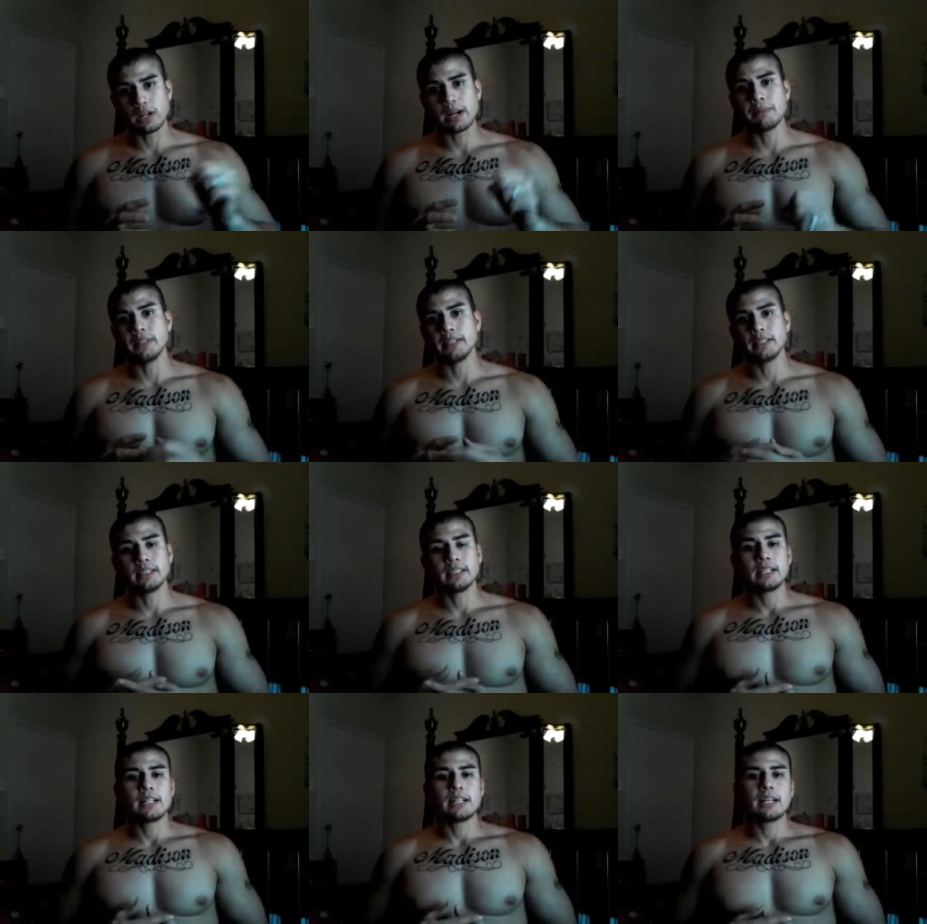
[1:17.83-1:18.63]
I'm grabbing
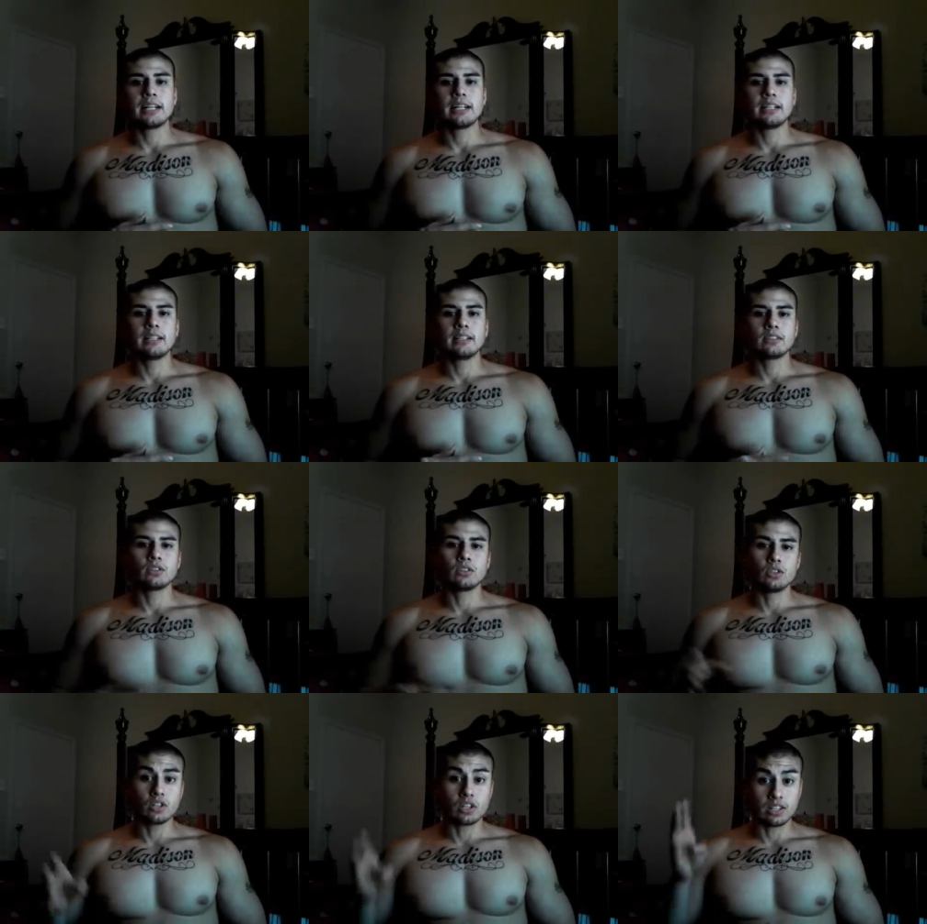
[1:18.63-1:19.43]
it, and
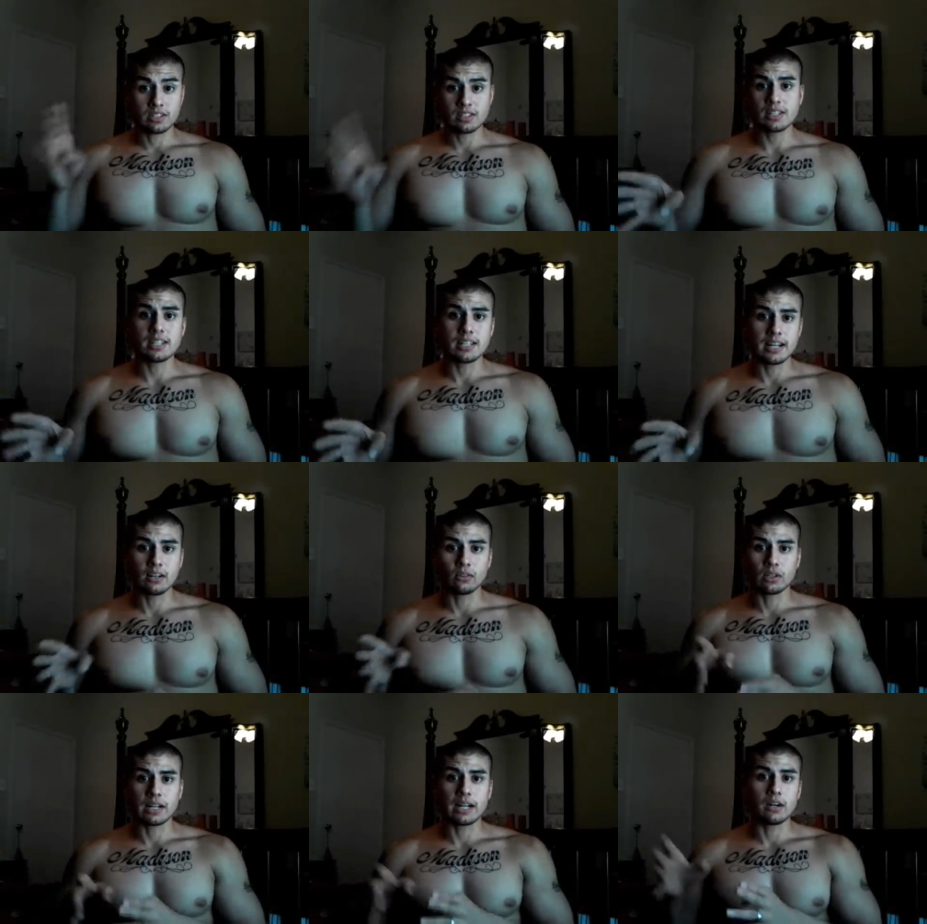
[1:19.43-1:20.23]
uh, so you can
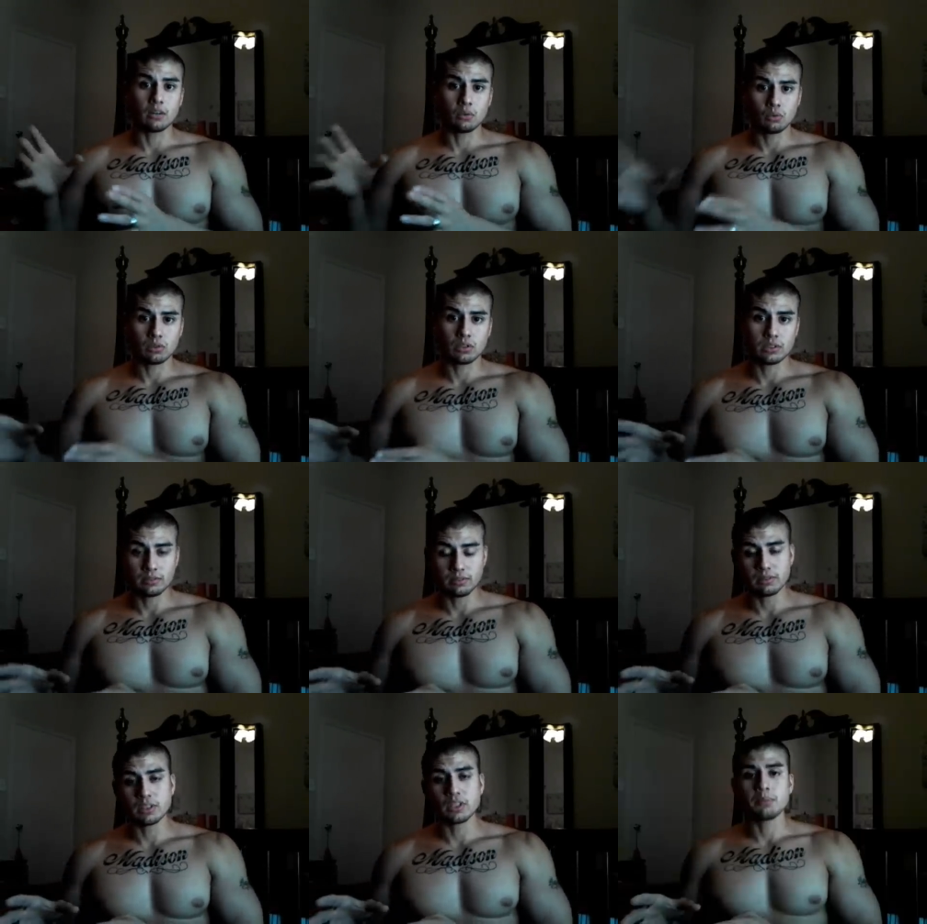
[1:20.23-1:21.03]
see how, how
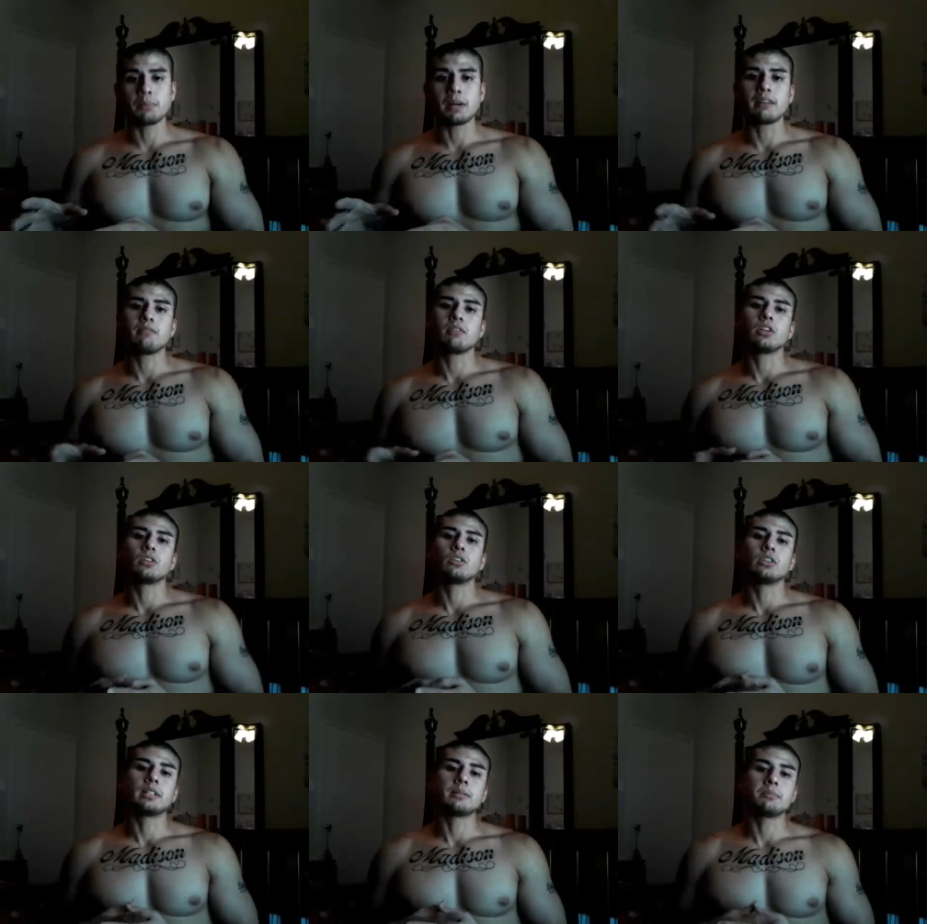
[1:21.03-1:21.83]
good my
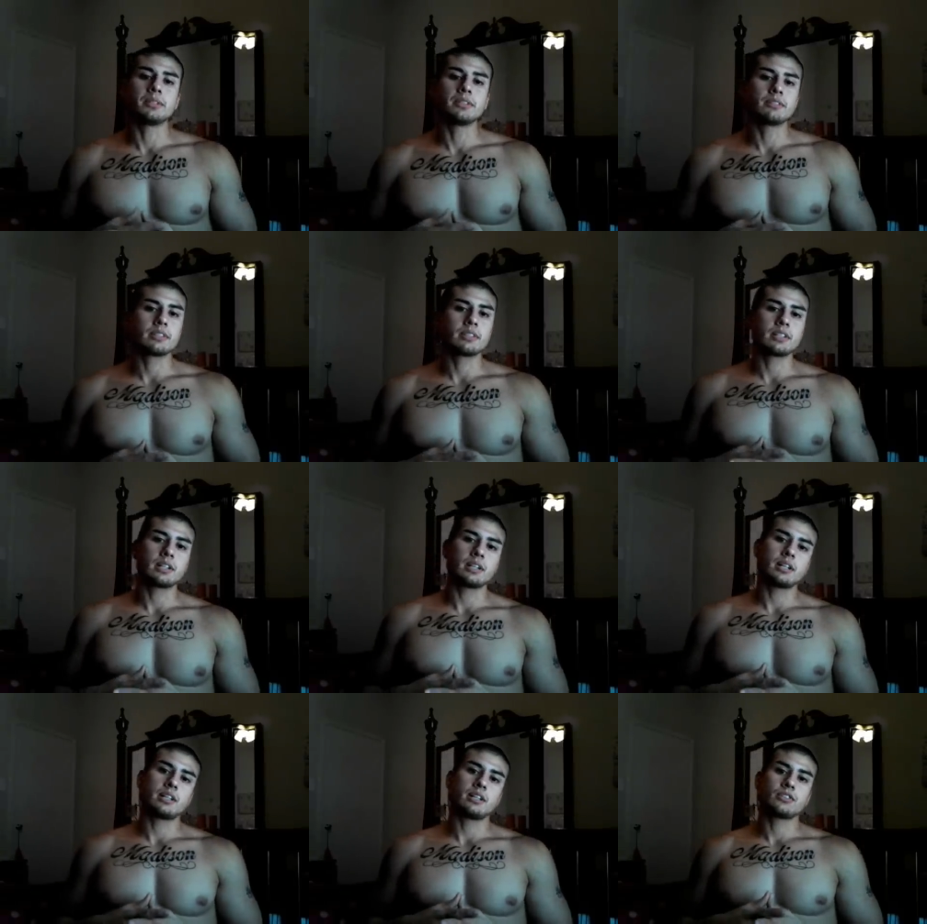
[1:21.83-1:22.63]
vertical leap is.
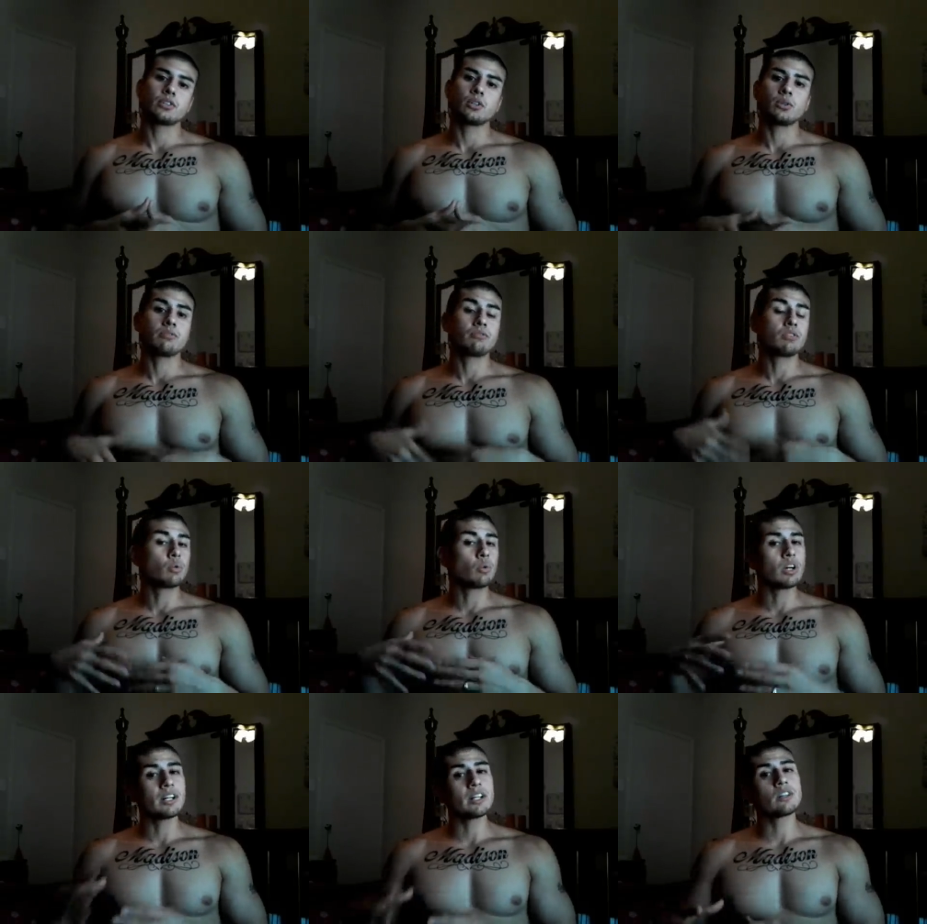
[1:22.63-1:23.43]
so
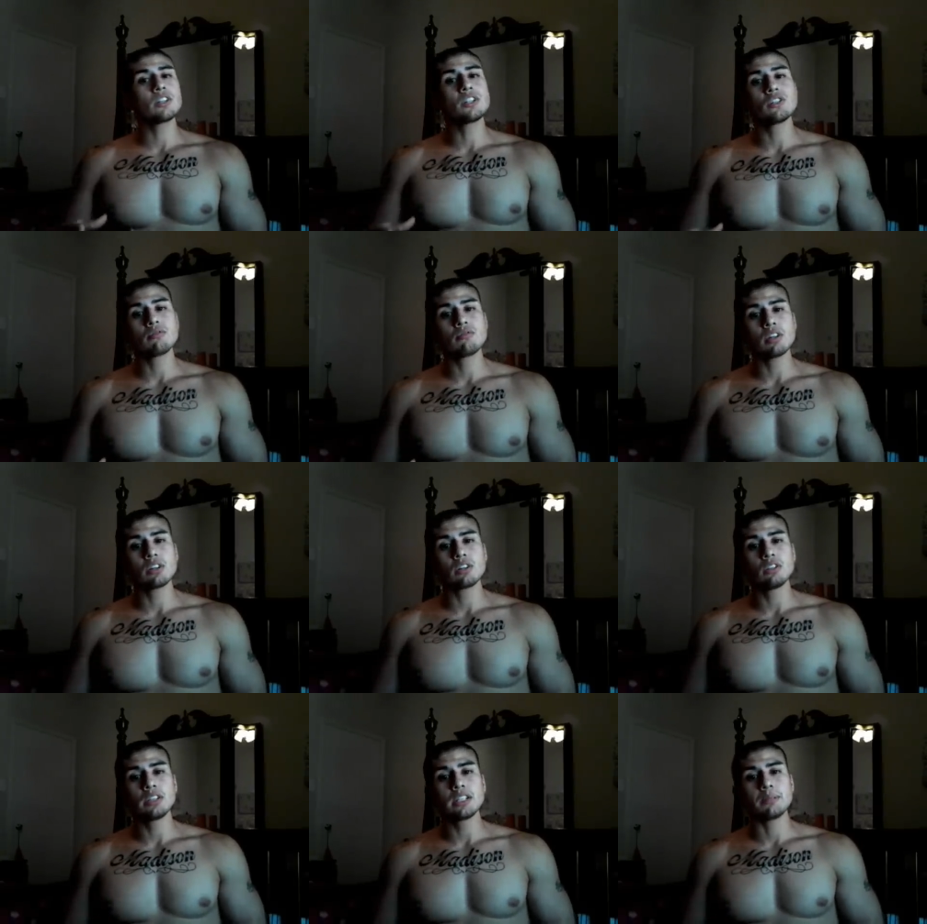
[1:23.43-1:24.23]
if you want to increase your
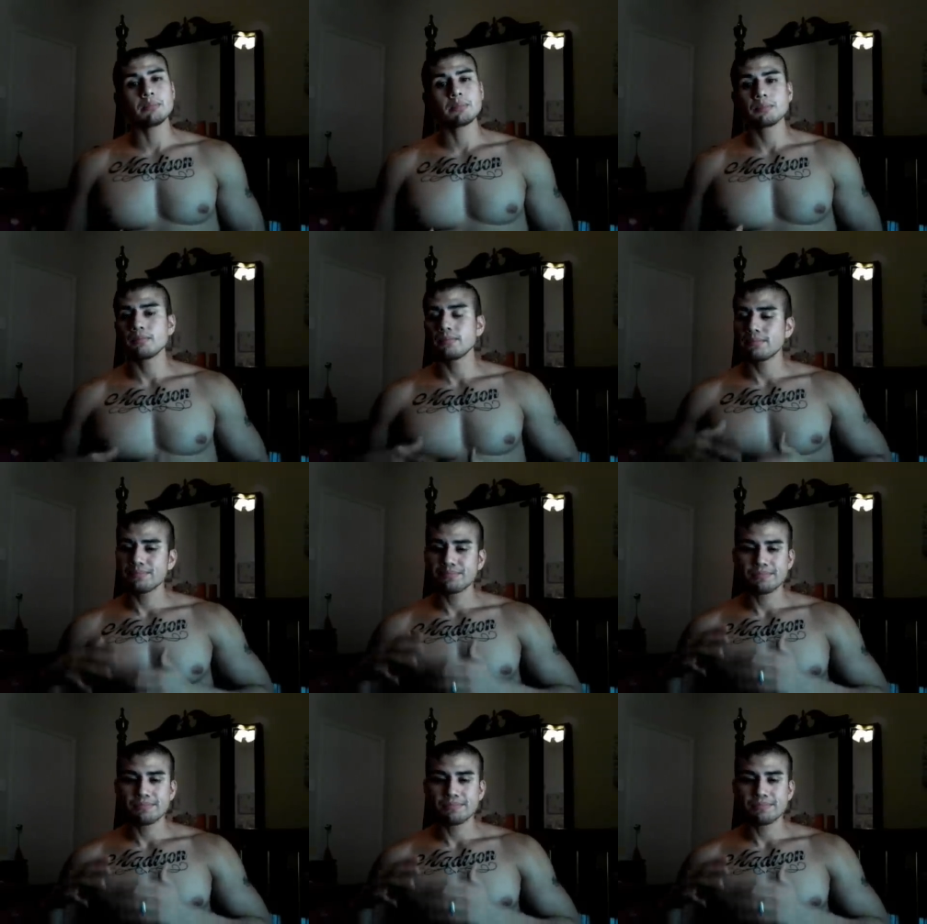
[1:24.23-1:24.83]
vertical leap,